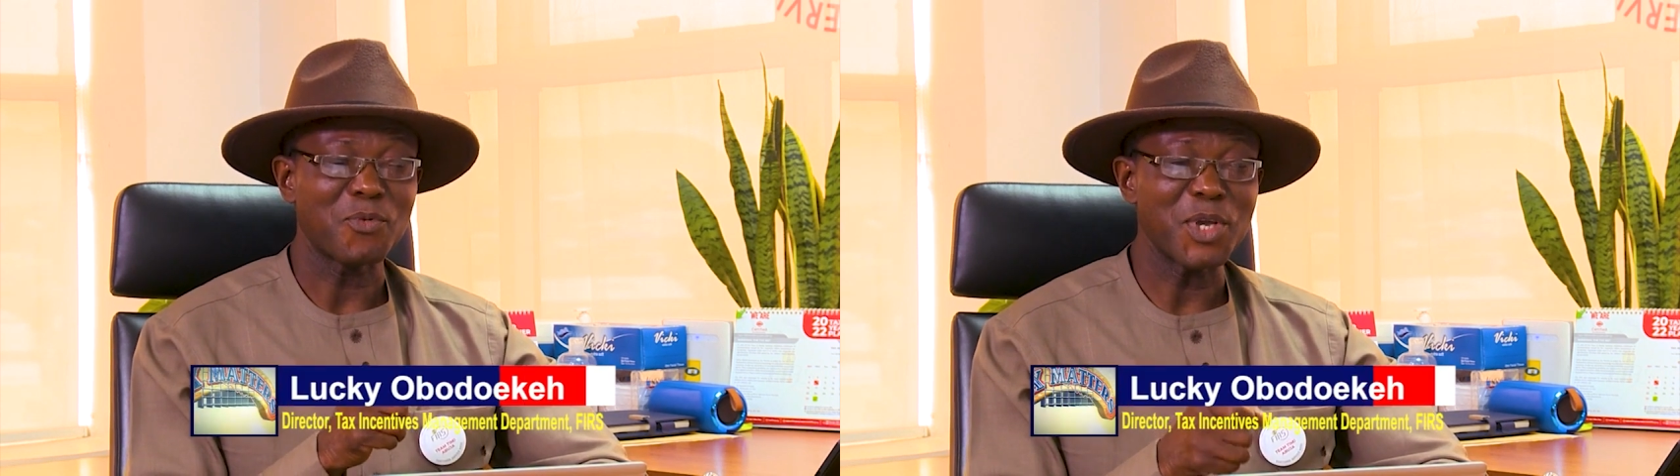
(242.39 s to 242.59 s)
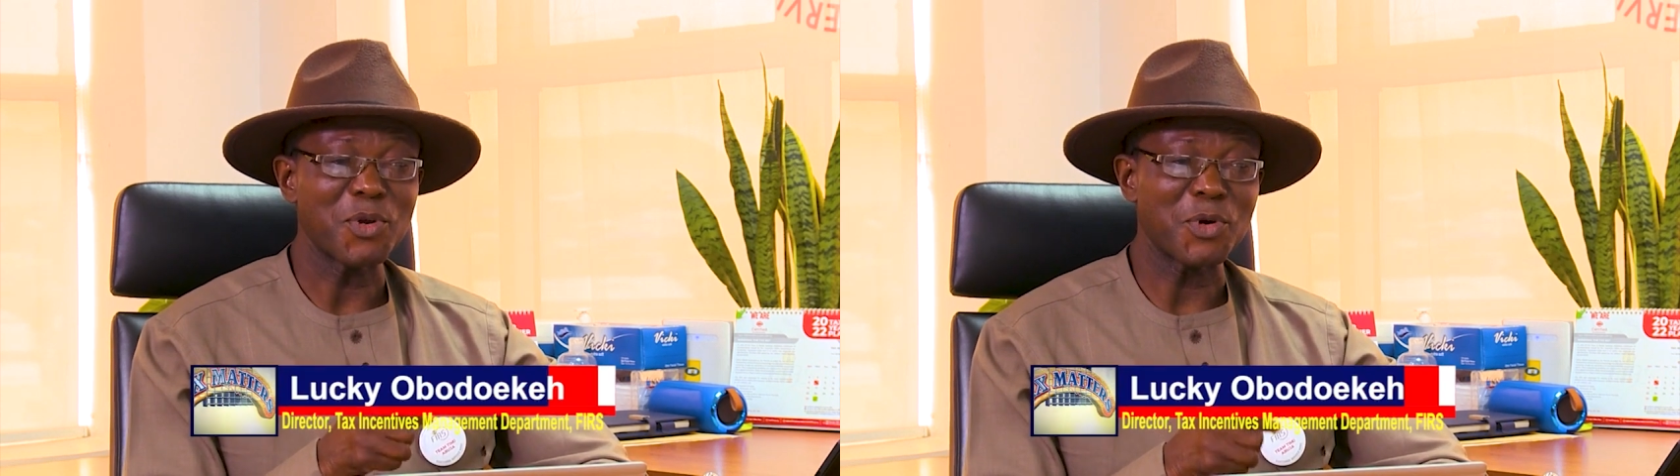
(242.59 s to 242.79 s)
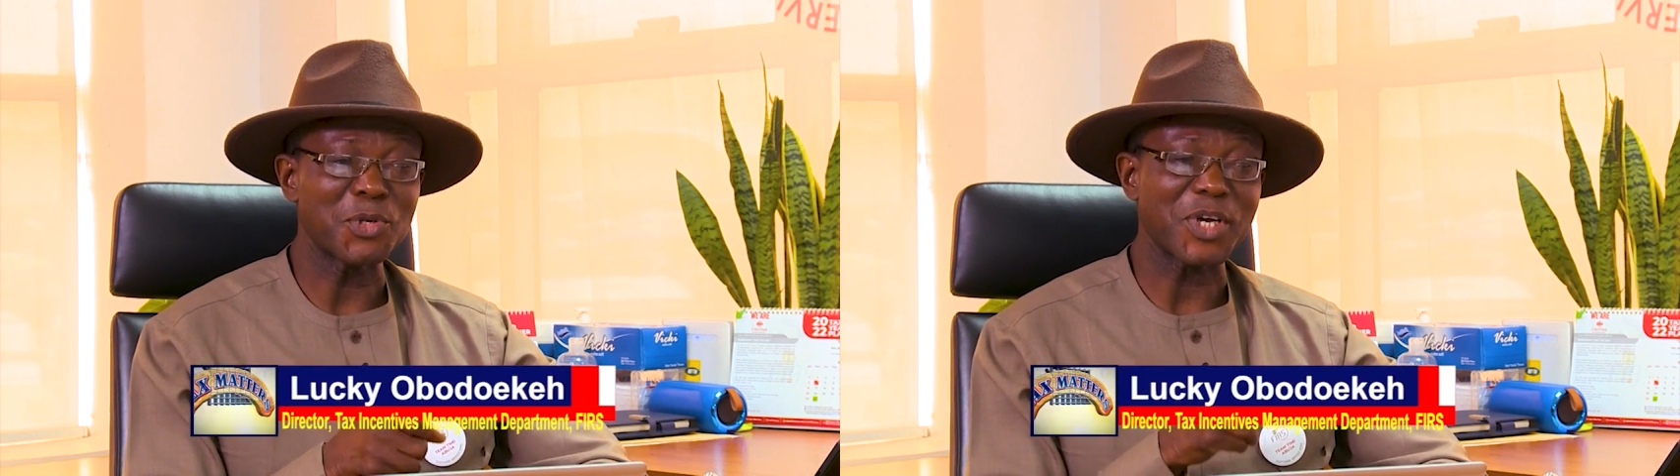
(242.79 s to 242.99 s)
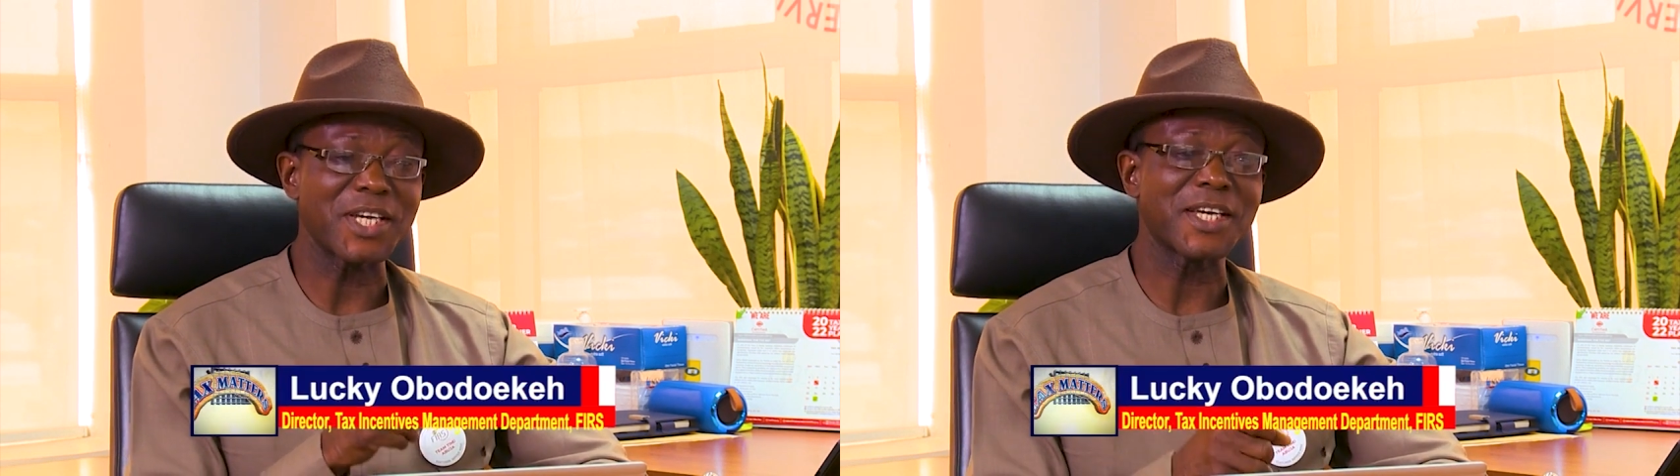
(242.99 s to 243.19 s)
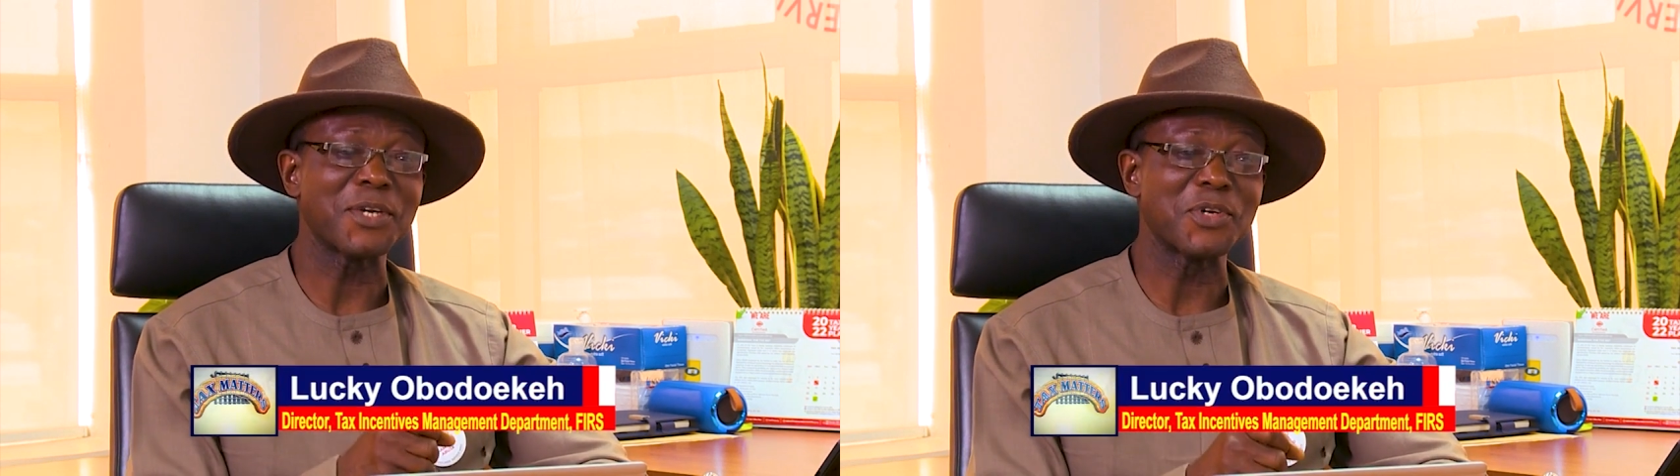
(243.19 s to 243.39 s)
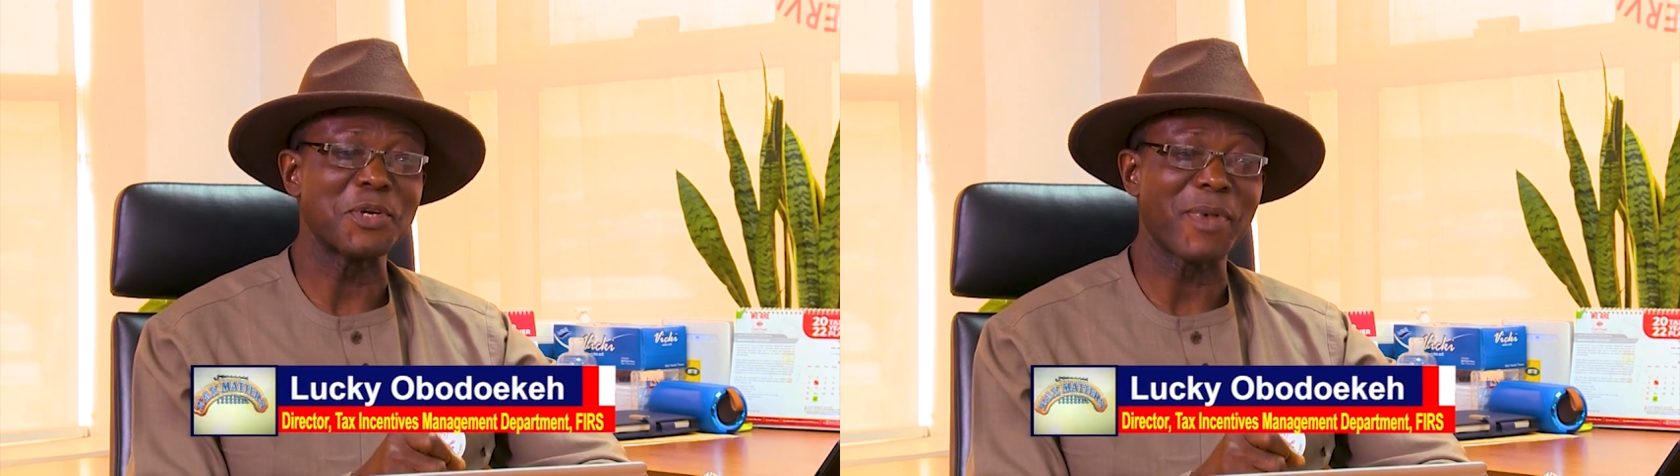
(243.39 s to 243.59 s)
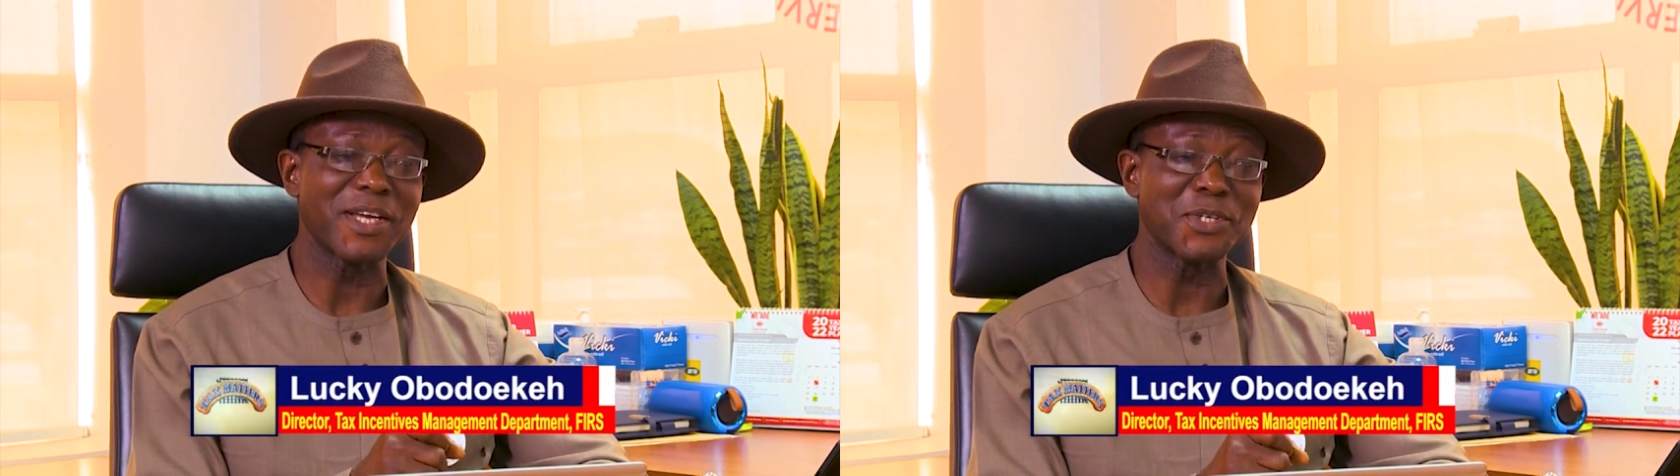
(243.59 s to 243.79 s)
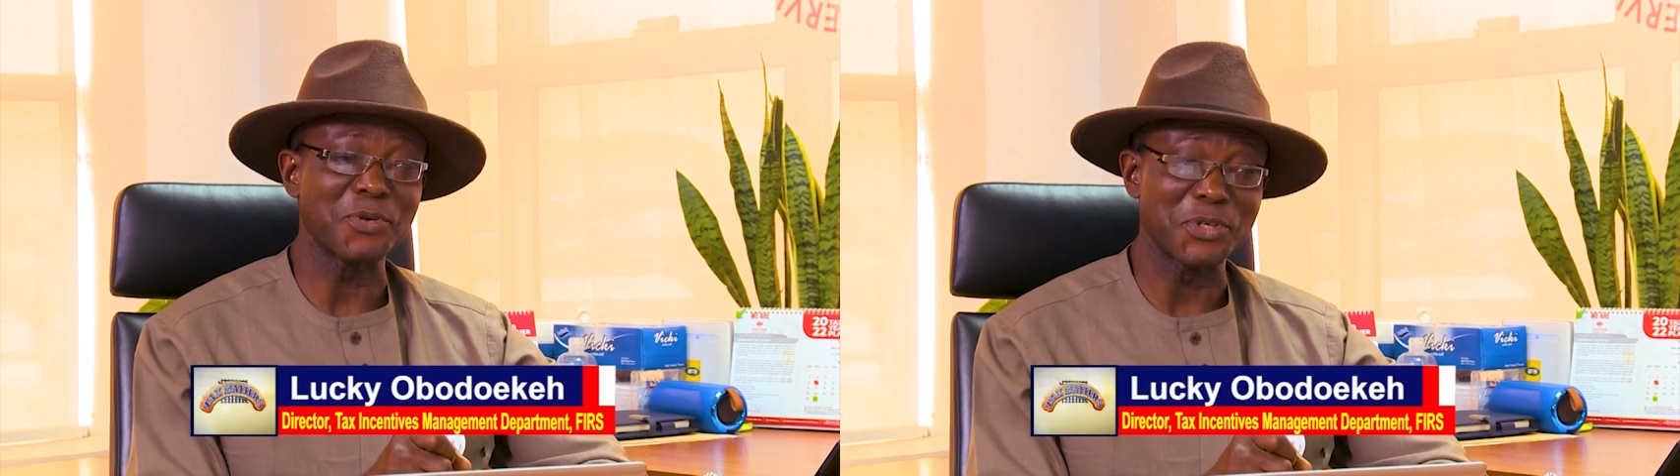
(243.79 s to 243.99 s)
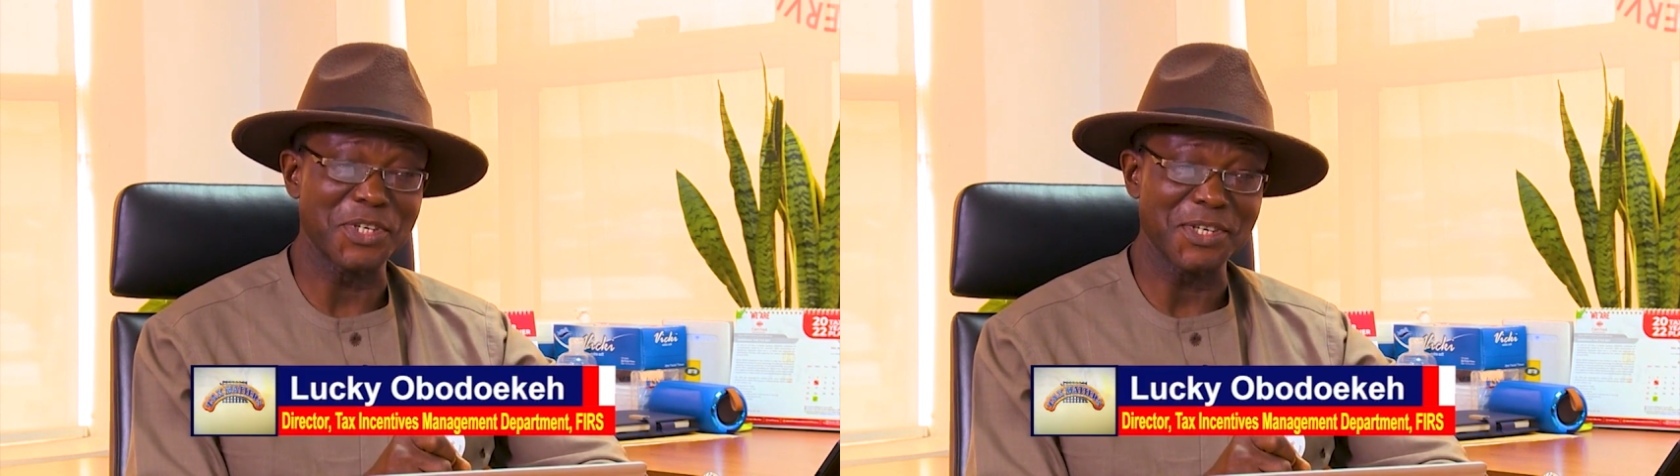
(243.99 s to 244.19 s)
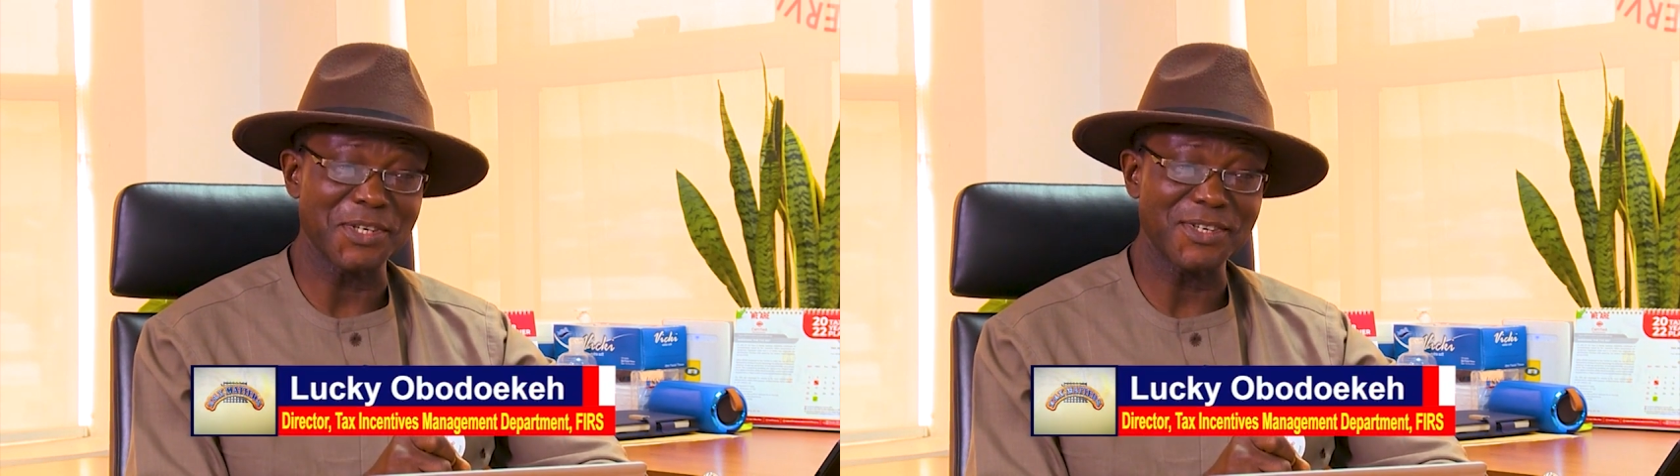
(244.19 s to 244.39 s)
when you want to enter into the mighty
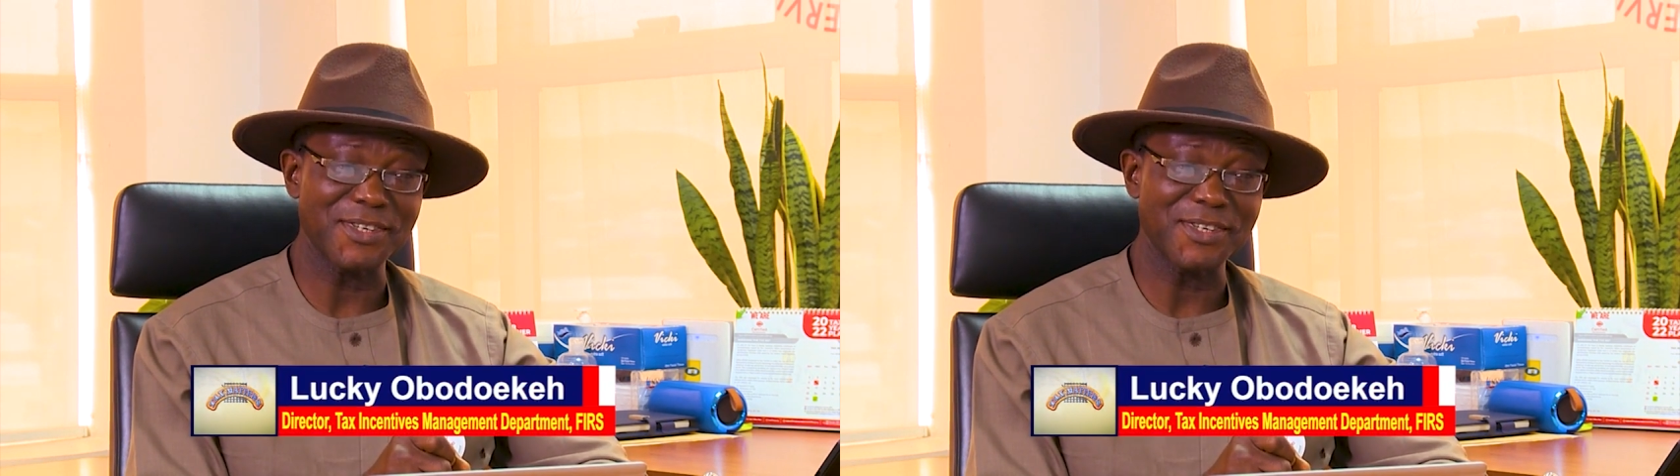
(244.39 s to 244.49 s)
ocean,